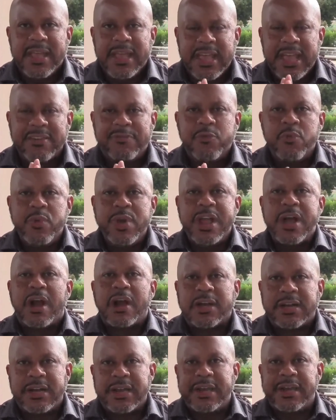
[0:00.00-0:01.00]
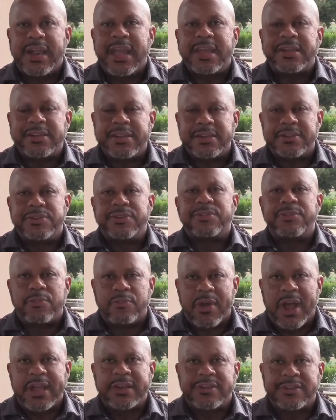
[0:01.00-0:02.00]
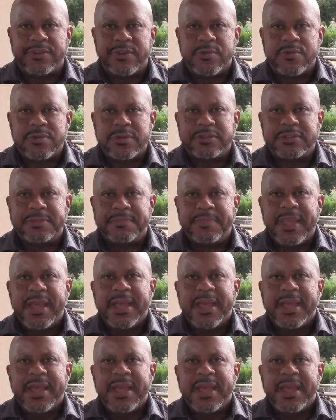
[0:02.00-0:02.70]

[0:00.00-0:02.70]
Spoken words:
if we are connected to the right source.